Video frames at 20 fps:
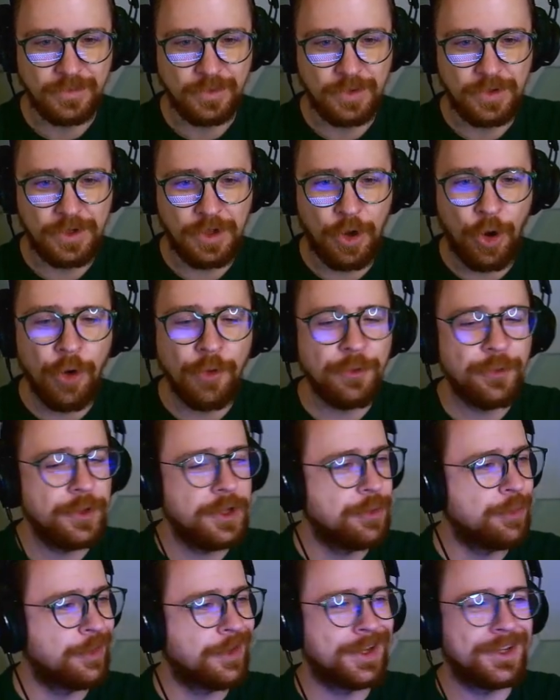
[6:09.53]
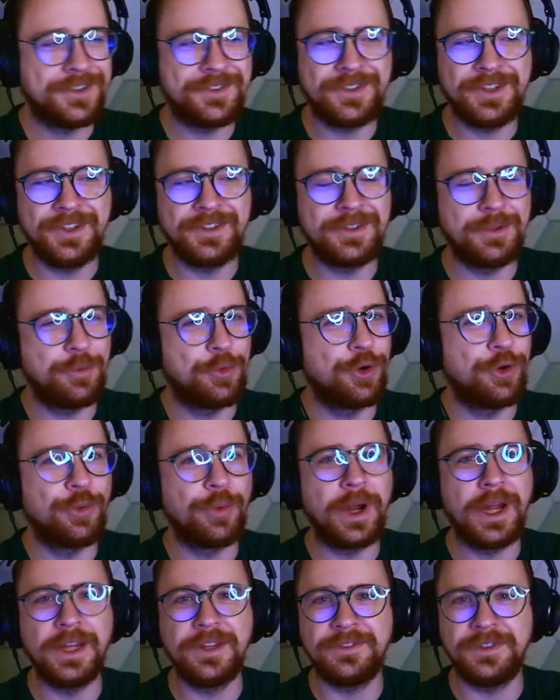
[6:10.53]
Hopefully we're going to see some
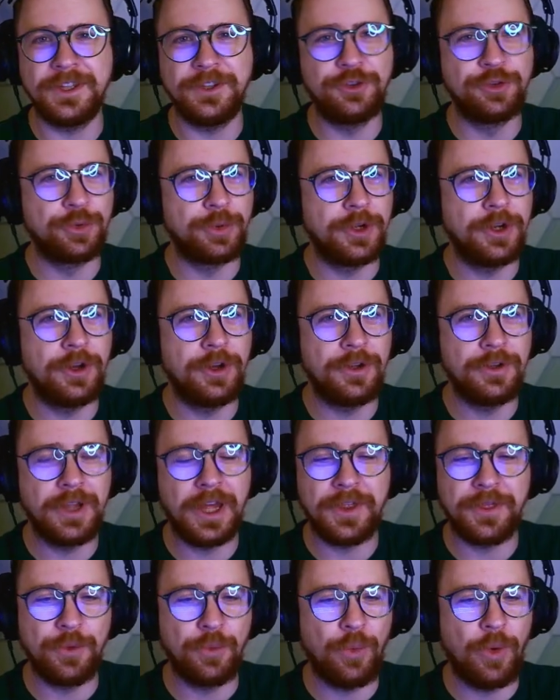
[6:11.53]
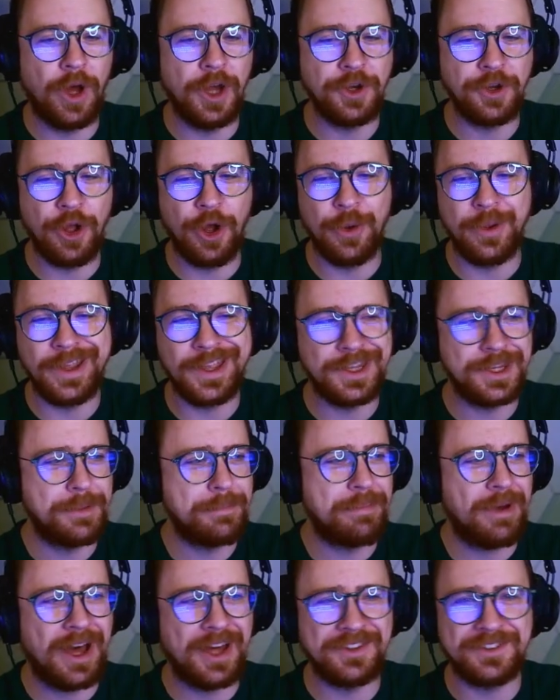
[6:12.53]
crazy drill like the one going into
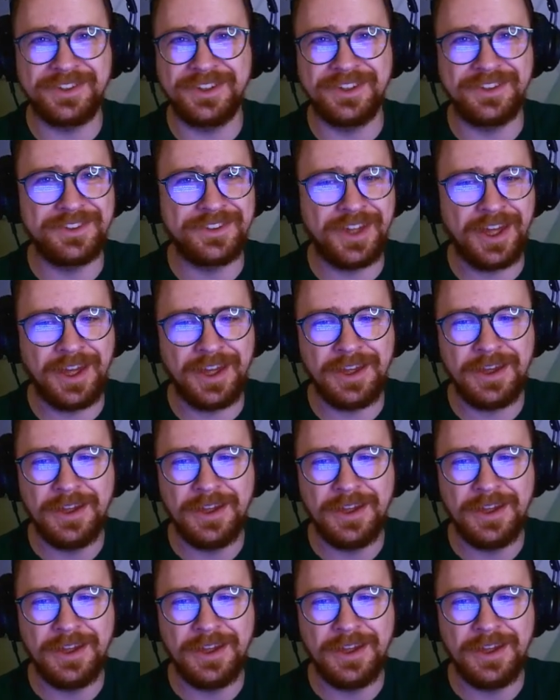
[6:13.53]
Ba Sing Se.